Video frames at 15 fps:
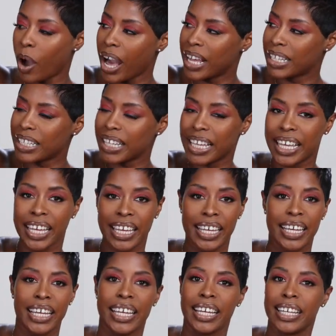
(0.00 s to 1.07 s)
wide
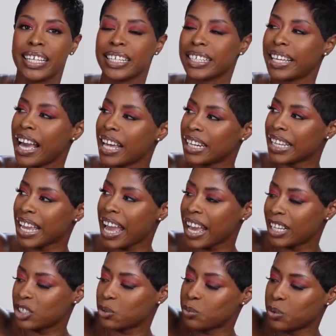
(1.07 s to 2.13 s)
leg, kind of
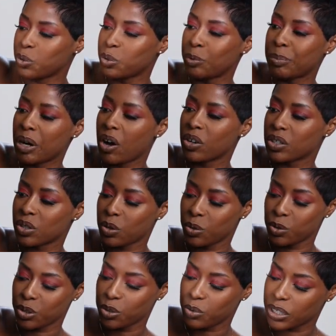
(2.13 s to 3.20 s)
casual, but
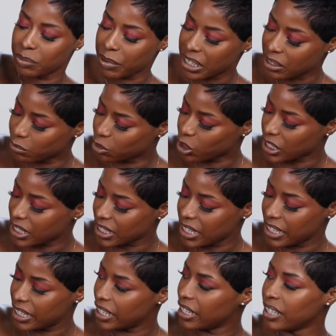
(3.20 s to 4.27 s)
also you could make them
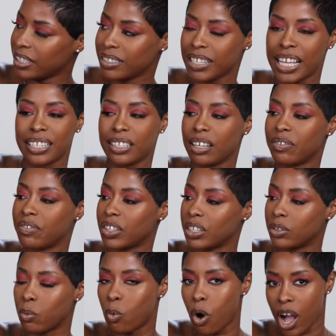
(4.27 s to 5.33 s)
dressy. I love
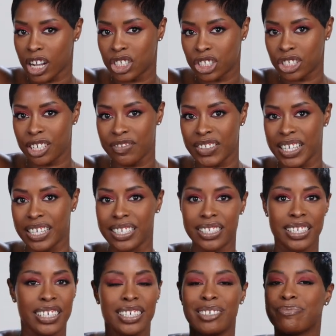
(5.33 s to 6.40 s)
the wash of
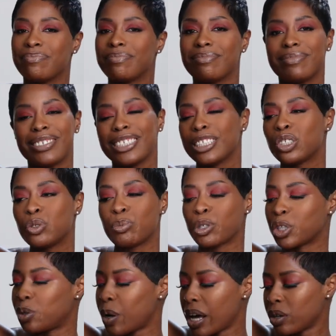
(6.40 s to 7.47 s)
these just super
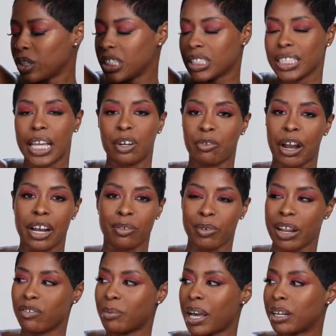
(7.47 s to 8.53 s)
cute. I don't need to like rant and
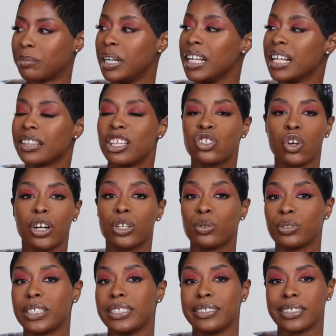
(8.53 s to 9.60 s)
rave about them. These are
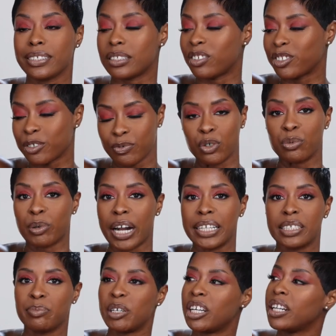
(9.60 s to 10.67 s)
new seasons, so they're full
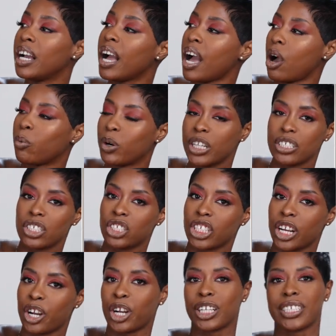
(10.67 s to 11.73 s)
price, but I wanted to
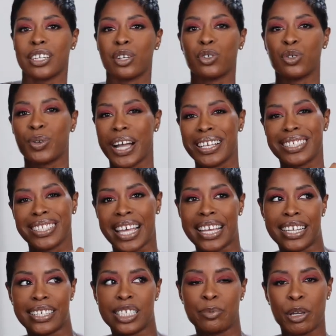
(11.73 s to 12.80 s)
share because I know you guys
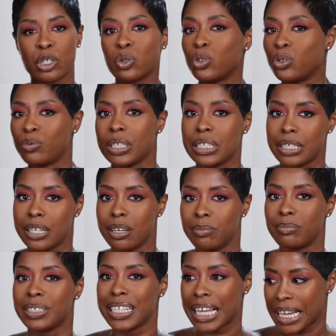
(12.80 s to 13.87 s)
like special unique
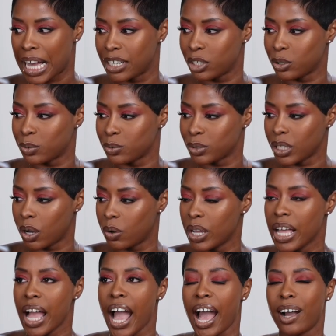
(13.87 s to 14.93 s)
denim like I do. So
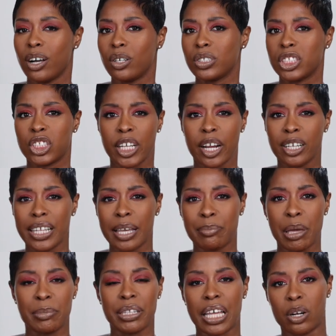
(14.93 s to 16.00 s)
I'll share like
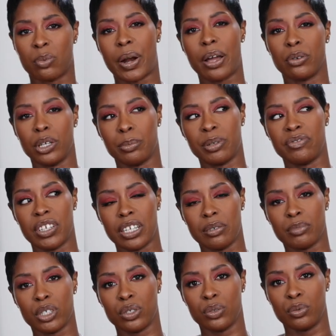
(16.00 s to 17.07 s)
maybe like a roundup of
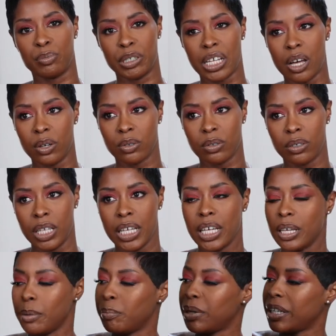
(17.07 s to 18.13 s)
denim too below.
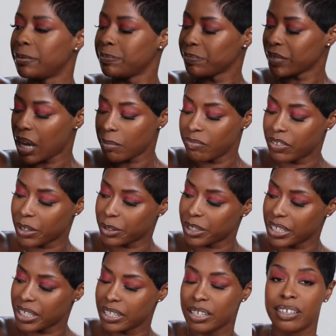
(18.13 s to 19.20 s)
But I'm
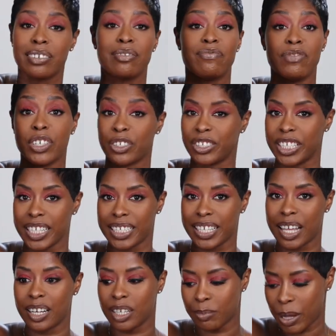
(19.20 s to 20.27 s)
very, very
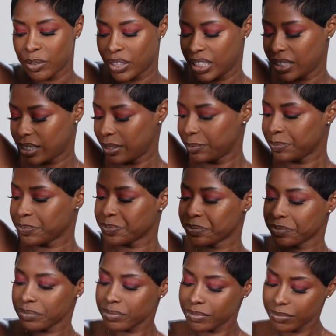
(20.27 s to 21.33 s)
excited about these.
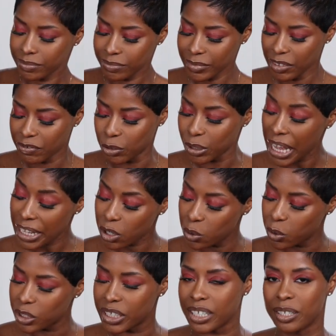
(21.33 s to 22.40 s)
If you like
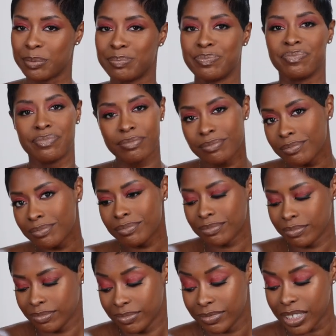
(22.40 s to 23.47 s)
cool denim,
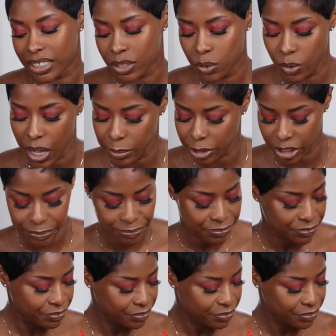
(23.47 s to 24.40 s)
that's a cool option.